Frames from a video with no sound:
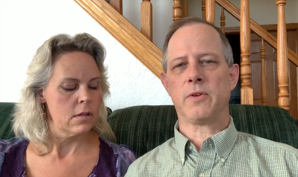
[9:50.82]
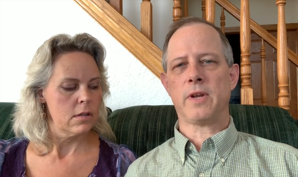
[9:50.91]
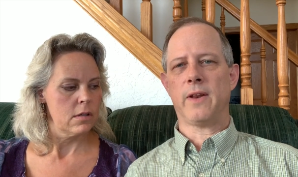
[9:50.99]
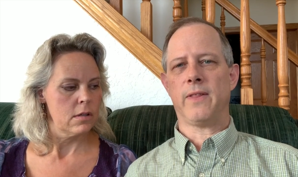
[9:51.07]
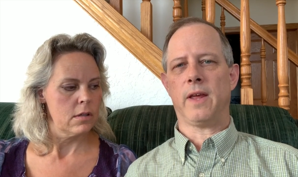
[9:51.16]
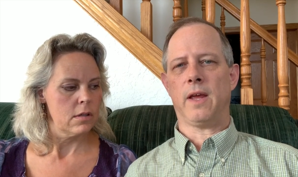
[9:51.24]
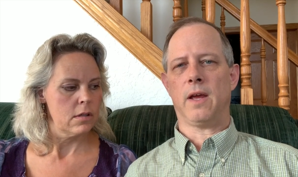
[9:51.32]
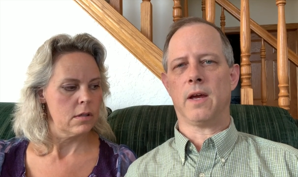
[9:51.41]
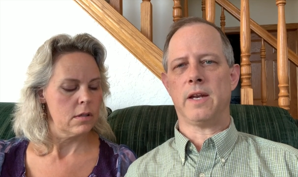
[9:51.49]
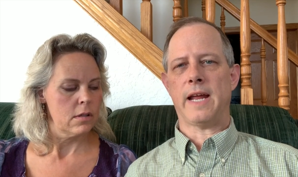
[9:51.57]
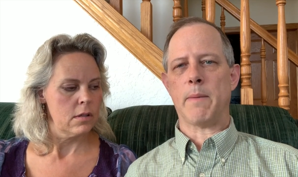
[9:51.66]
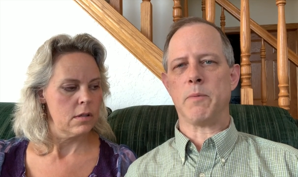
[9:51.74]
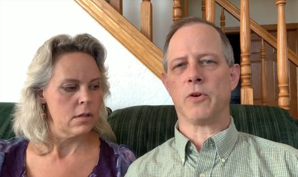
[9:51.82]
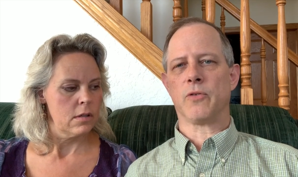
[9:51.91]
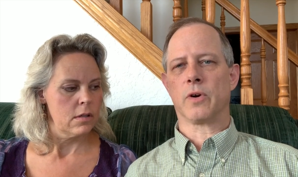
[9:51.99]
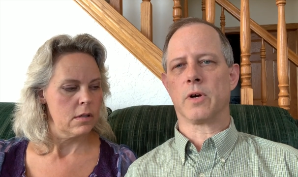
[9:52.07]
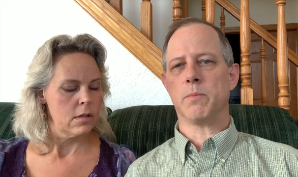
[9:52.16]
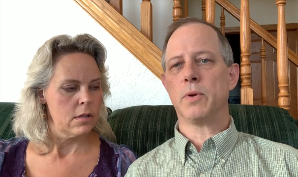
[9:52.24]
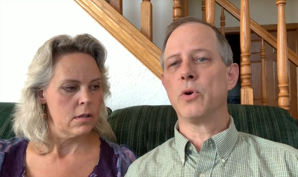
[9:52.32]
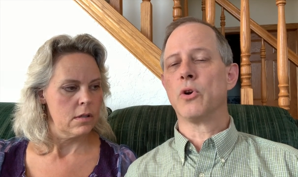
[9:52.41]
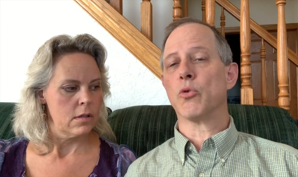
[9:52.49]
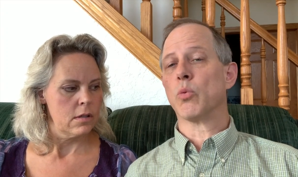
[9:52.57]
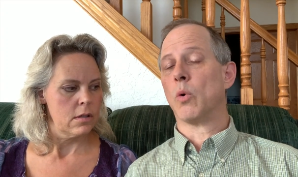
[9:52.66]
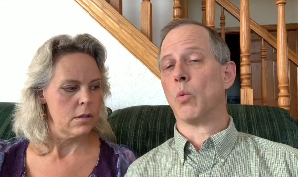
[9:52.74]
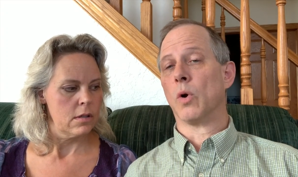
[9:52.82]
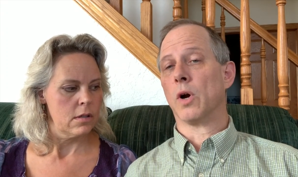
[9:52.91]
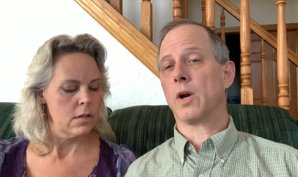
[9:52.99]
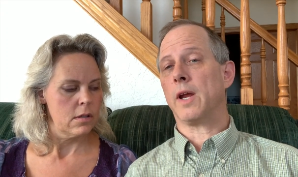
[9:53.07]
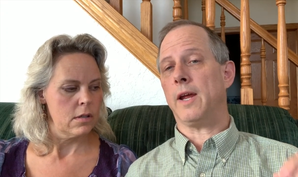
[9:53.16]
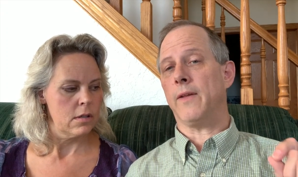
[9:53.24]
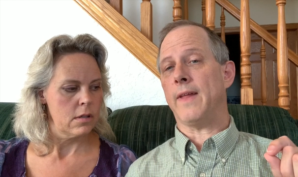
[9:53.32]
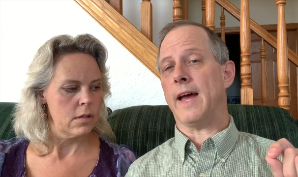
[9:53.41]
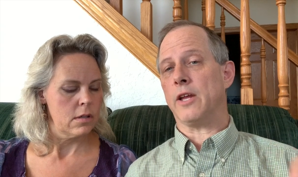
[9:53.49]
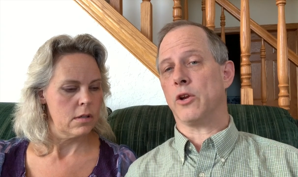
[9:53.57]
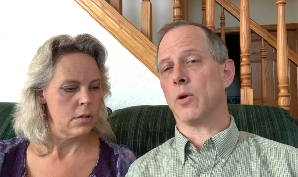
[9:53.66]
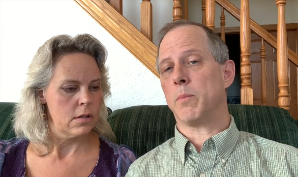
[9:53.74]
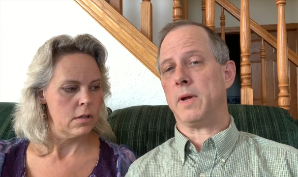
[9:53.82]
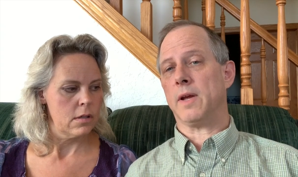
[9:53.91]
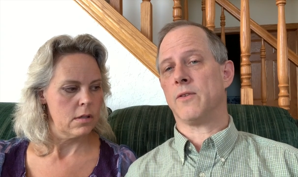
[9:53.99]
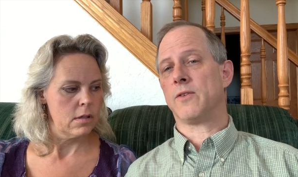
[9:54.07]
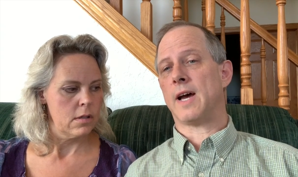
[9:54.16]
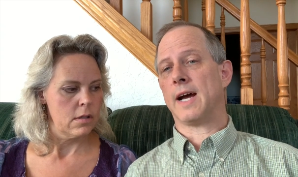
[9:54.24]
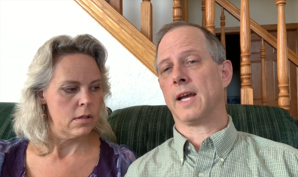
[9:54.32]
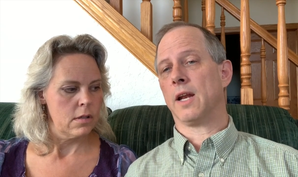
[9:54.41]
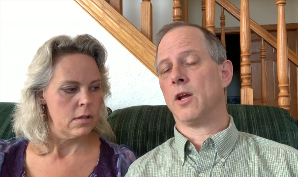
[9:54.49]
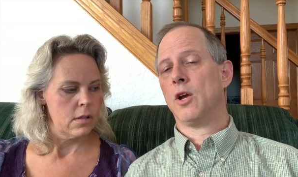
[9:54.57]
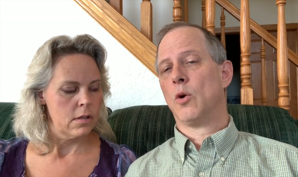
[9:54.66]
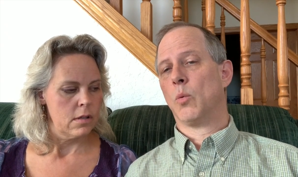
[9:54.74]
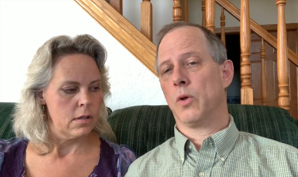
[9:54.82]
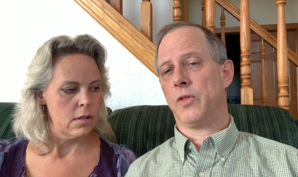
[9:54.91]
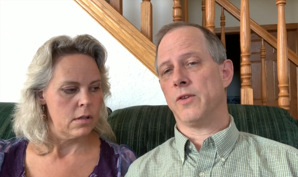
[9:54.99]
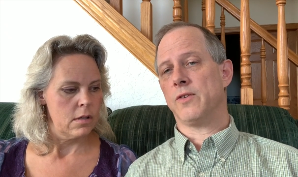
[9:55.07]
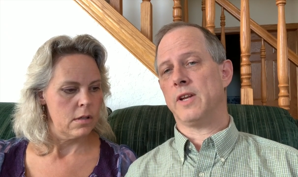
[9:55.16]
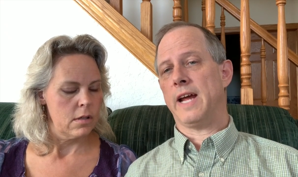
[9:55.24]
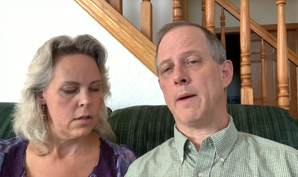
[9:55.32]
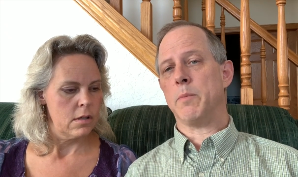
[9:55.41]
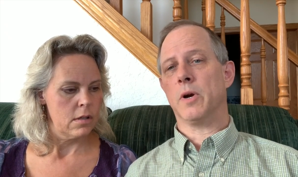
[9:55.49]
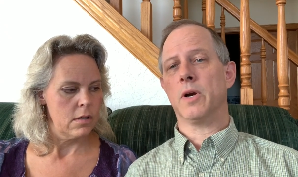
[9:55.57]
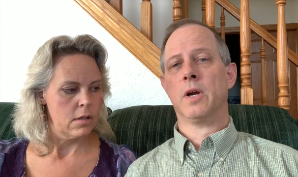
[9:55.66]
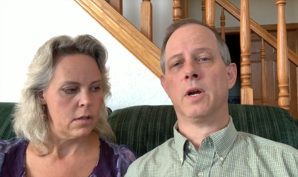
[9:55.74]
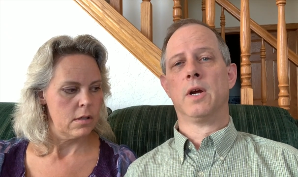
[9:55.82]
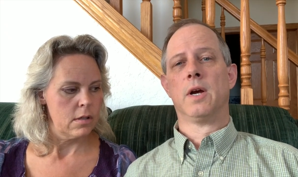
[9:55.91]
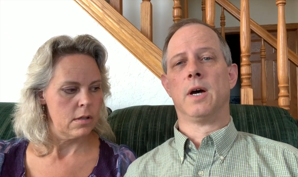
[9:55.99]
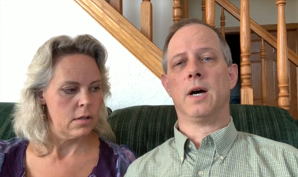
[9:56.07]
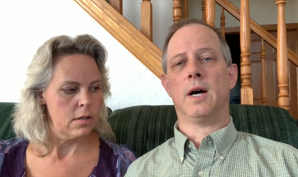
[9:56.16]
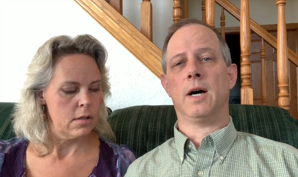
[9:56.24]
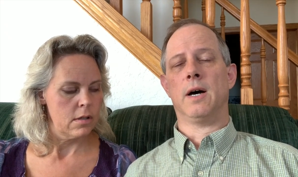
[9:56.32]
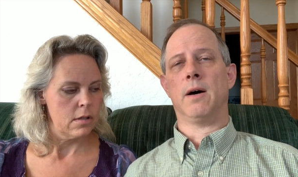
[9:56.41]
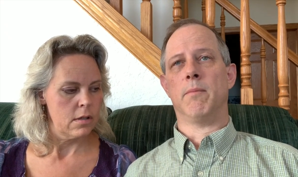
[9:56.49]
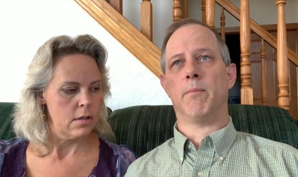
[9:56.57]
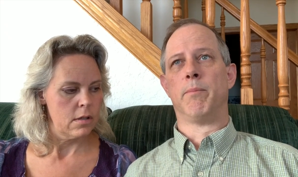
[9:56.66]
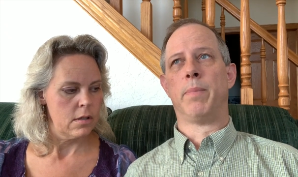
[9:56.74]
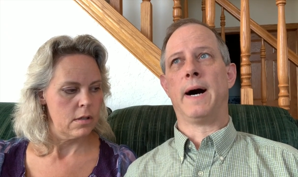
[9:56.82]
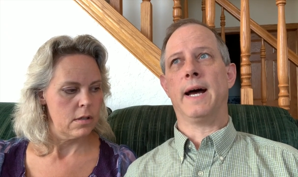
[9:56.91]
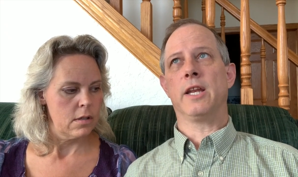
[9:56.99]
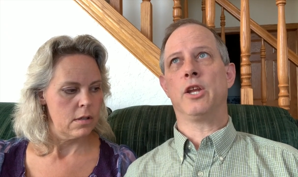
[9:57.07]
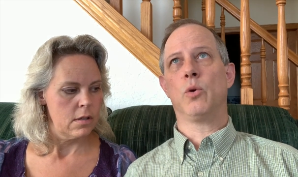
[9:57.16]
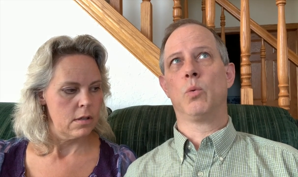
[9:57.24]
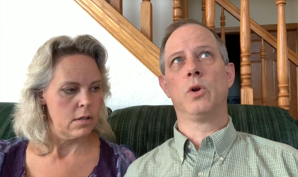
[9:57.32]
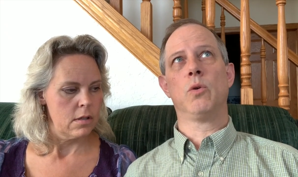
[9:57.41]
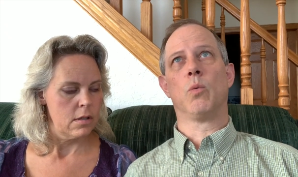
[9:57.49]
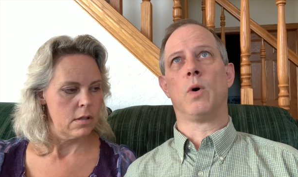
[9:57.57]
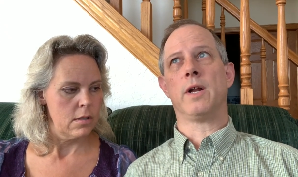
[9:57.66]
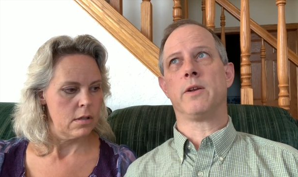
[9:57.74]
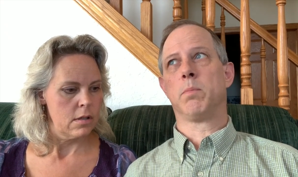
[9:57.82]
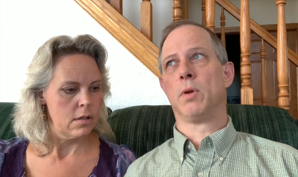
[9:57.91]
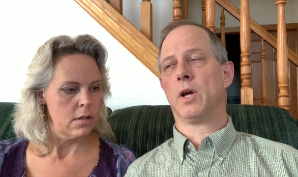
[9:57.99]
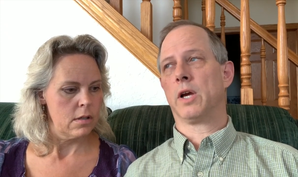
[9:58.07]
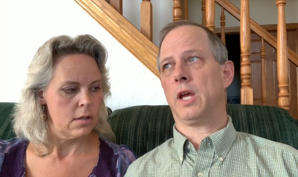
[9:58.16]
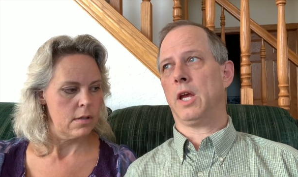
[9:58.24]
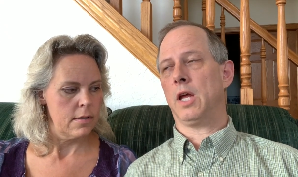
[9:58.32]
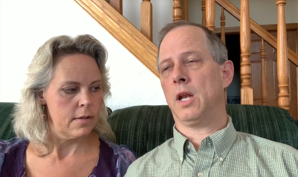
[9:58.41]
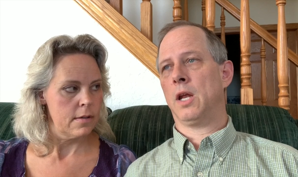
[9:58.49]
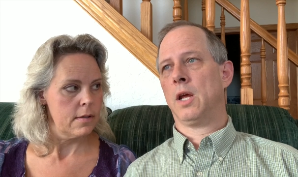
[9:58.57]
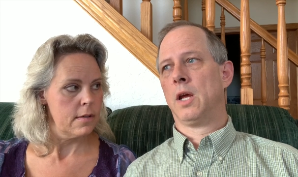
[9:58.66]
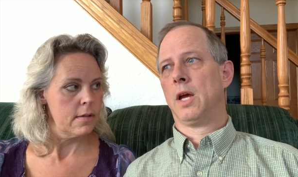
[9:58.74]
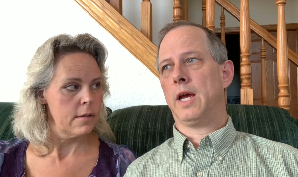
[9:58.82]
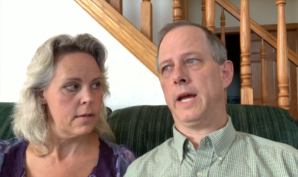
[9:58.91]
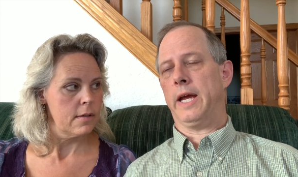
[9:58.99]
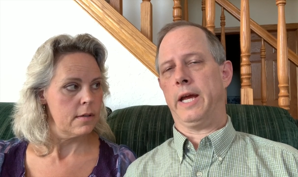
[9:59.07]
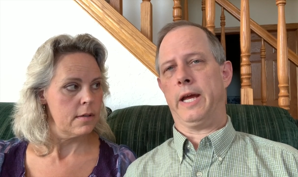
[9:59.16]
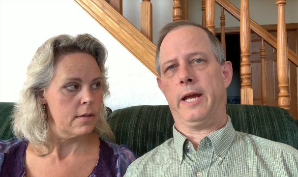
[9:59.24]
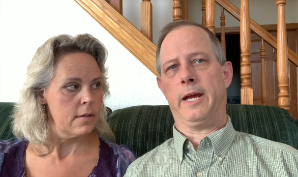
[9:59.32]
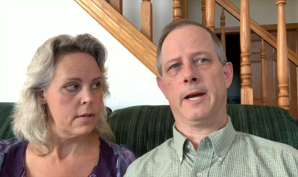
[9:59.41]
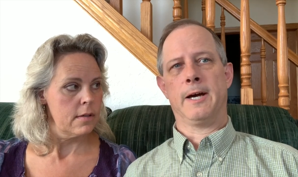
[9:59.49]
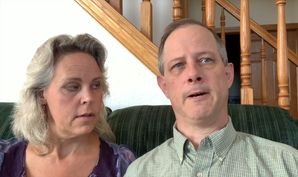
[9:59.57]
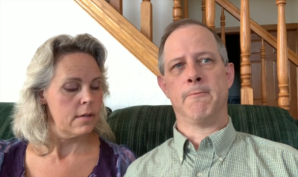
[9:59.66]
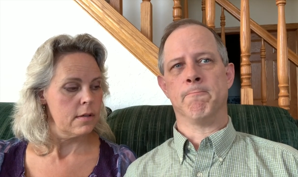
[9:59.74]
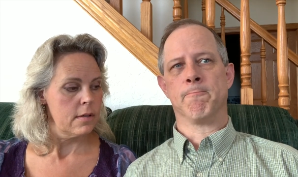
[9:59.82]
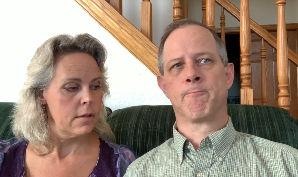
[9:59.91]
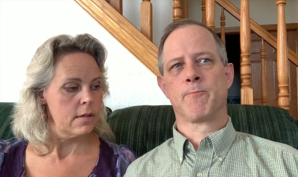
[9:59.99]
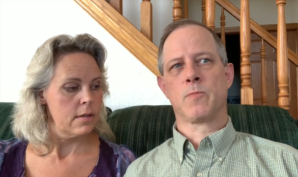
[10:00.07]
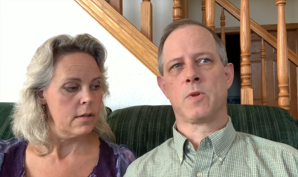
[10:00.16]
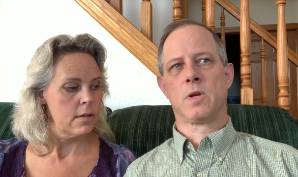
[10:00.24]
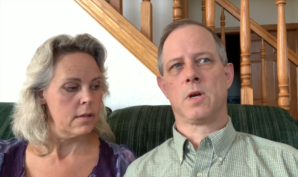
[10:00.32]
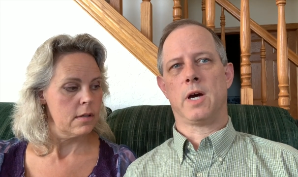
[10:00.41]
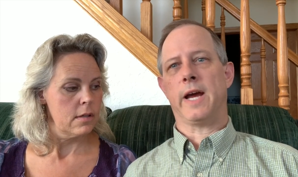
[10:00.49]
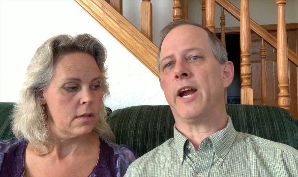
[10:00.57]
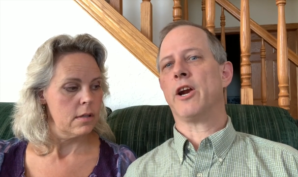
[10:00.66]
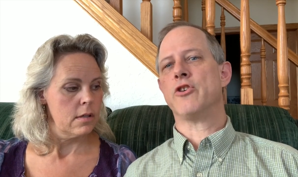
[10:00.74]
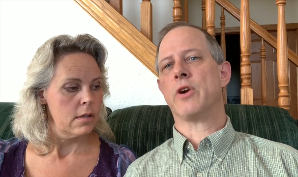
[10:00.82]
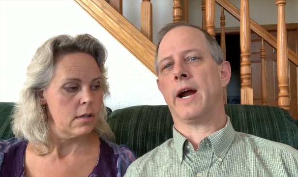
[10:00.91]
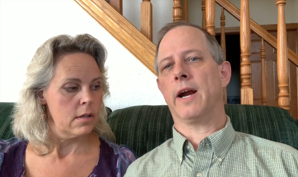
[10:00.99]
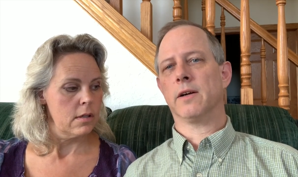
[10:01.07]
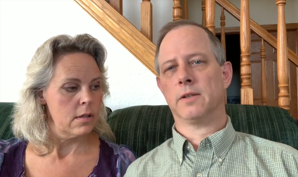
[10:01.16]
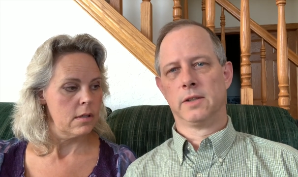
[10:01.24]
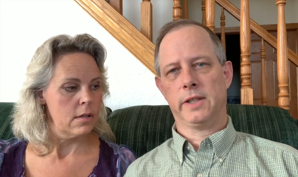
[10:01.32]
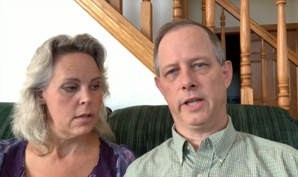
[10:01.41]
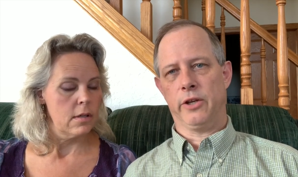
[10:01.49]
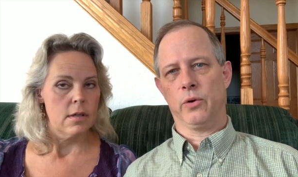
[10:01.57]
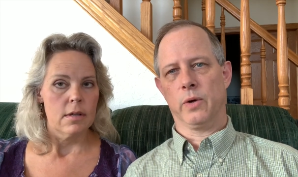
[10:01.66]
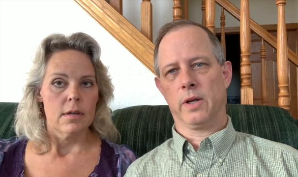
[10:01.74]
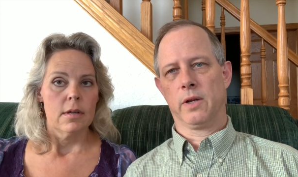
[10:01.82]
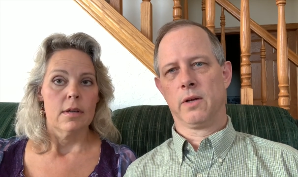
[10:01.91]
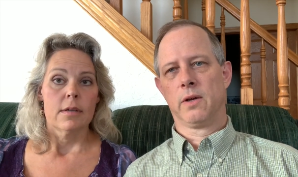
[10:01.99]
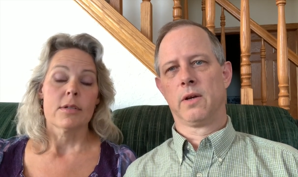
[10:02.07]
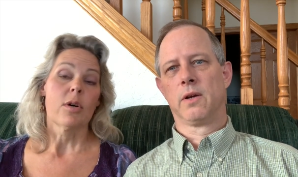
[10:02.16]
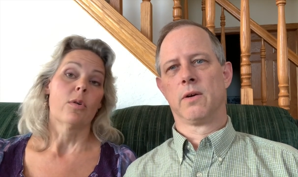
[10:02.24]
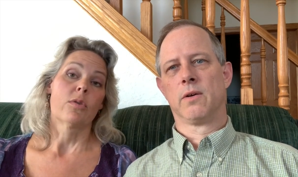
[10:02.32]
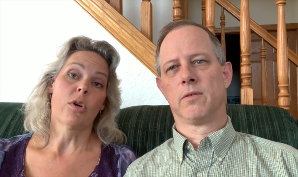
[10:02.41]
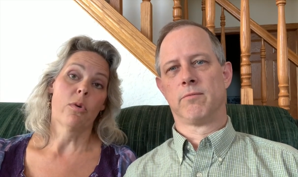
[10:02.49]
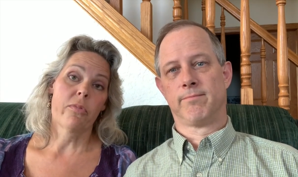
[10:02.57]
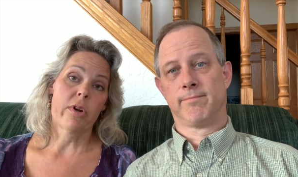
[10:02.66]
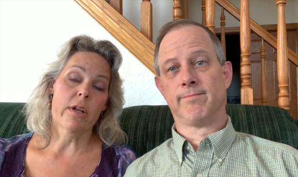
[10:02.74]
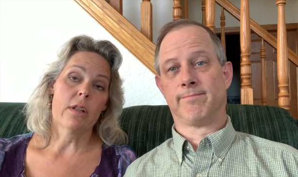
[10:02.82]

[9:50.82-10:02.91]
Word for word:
Speaker 1: um, of the adapters for computers will work in that European socket with this adapter. Um, but you wouldn't want to plug in a, um, a hairdryer into it.
Speaker 2: So don't bring